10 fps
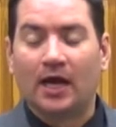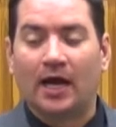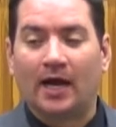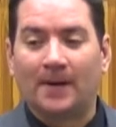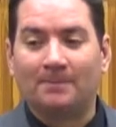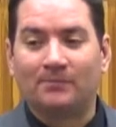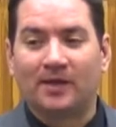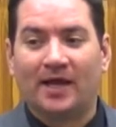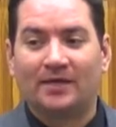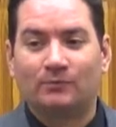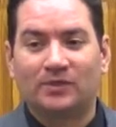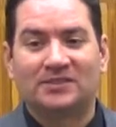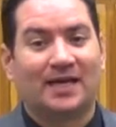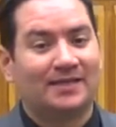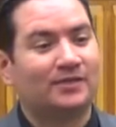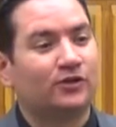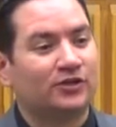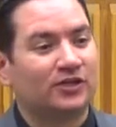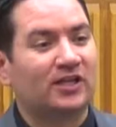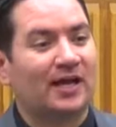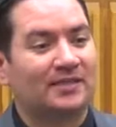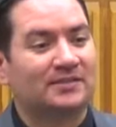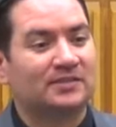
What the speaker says: And we sat in on her class,